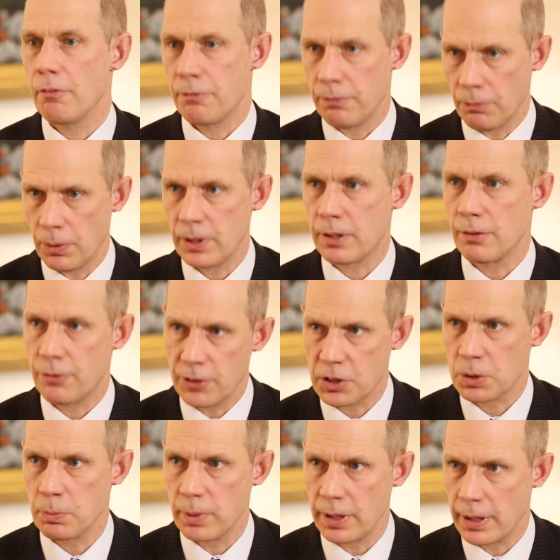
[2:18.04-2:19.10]
with the
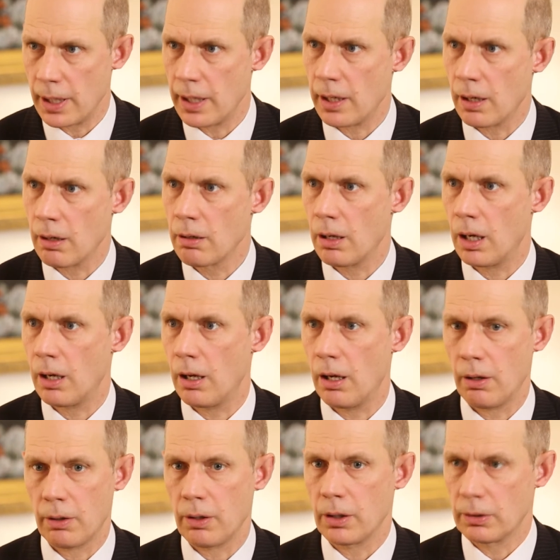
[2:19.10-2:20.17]
fishermen there
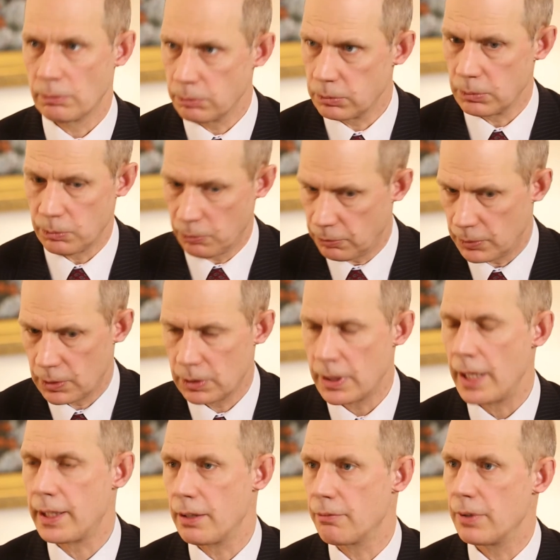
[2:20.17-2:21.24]

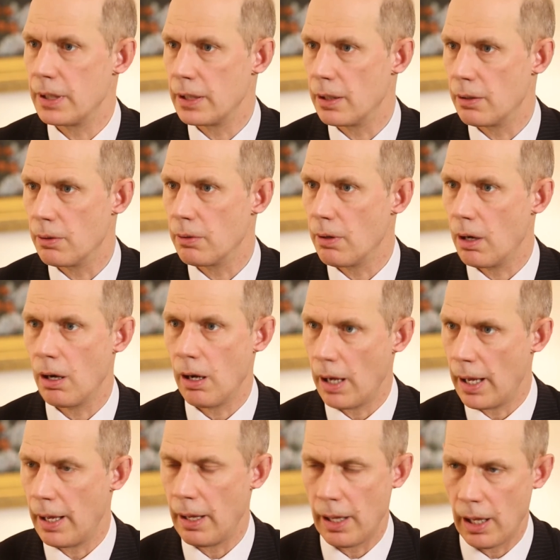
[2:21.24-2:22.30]
taking video
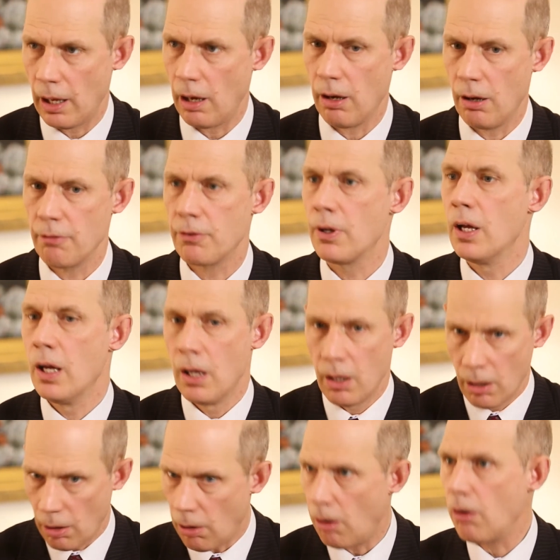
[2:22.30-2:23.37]
of
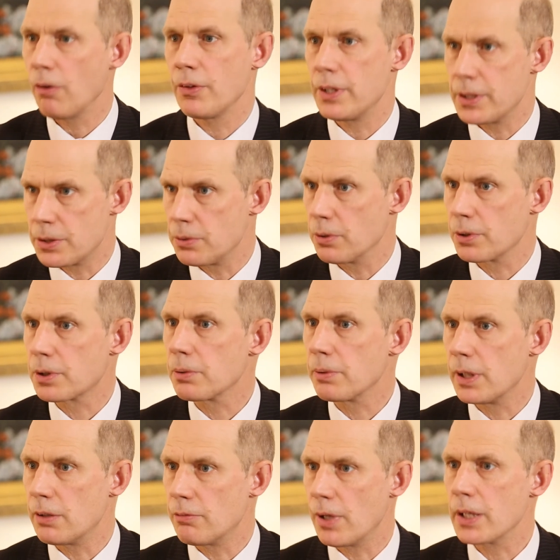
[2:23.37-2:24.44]
all these North
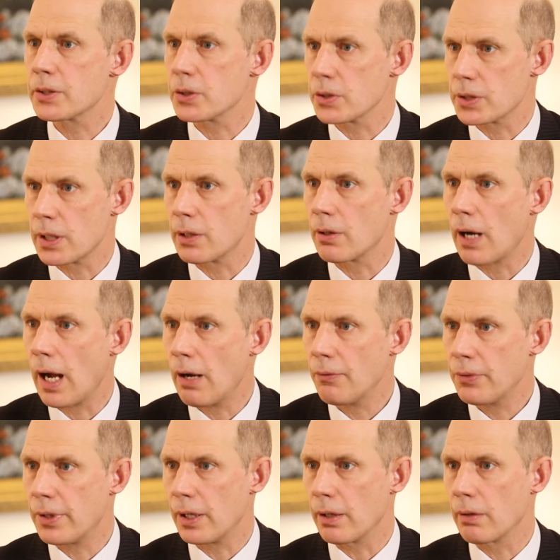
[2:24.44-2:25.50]
Korean vessels that are
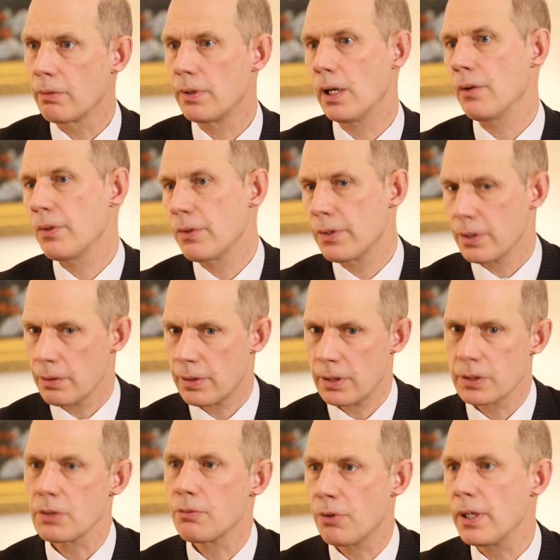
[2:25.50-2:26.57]
out there. Now,
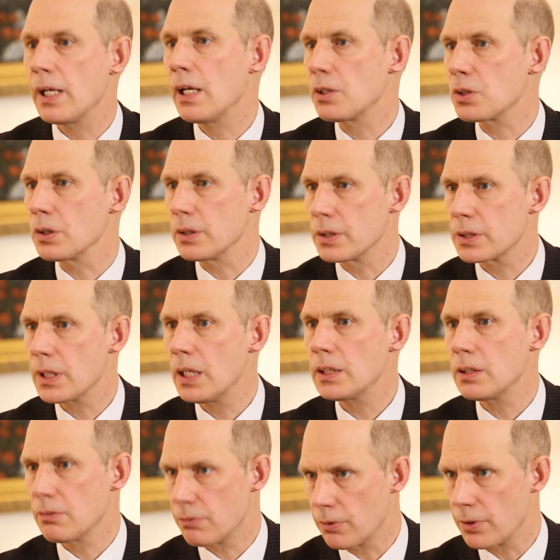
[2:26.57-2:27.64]
there's a financial
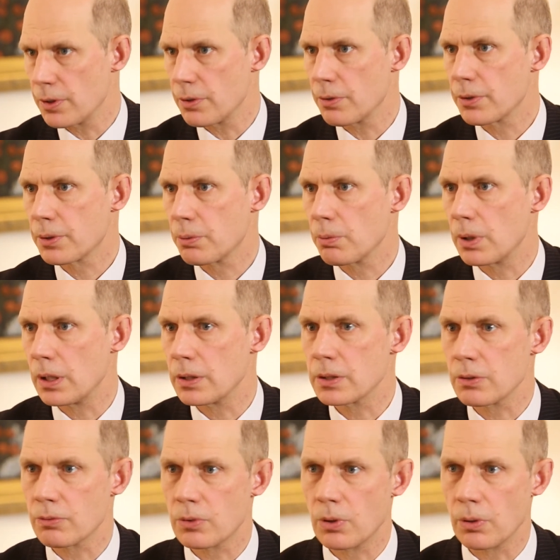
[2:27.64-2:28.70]
incentive for the North
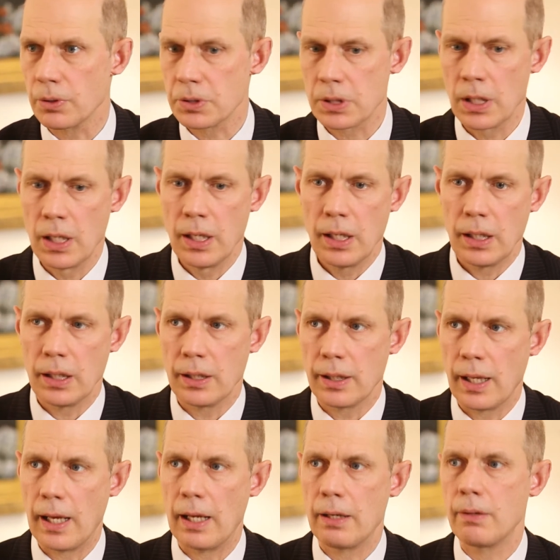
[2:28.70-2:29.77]
Koreans, of course, in
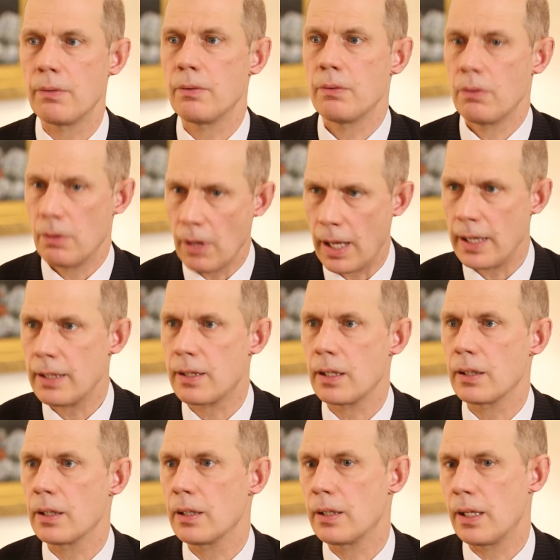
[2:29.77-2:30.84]
that
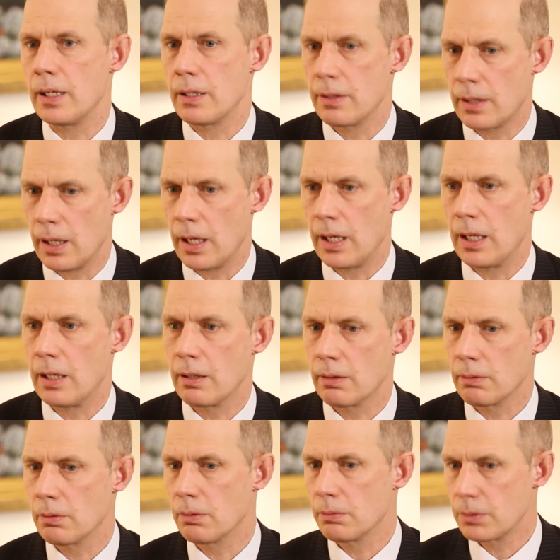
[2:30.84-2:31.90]
anything that
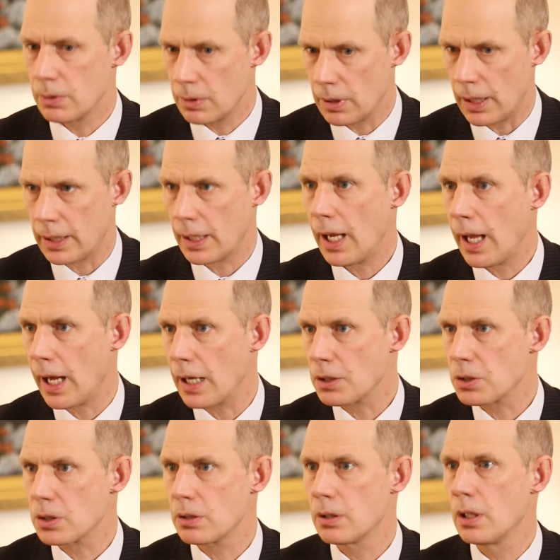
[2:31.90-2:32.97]
they
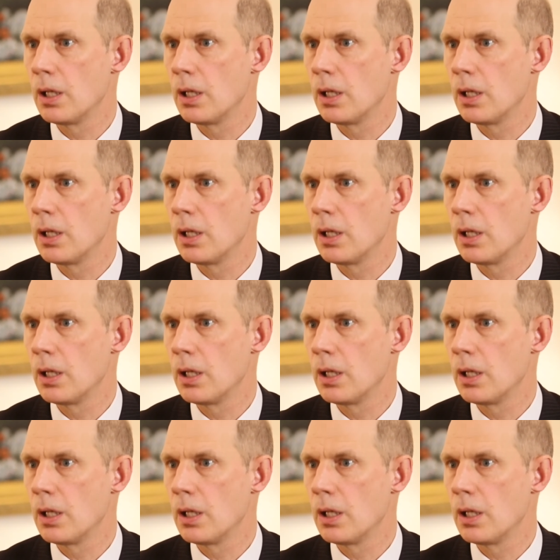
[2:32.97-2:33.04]
catch,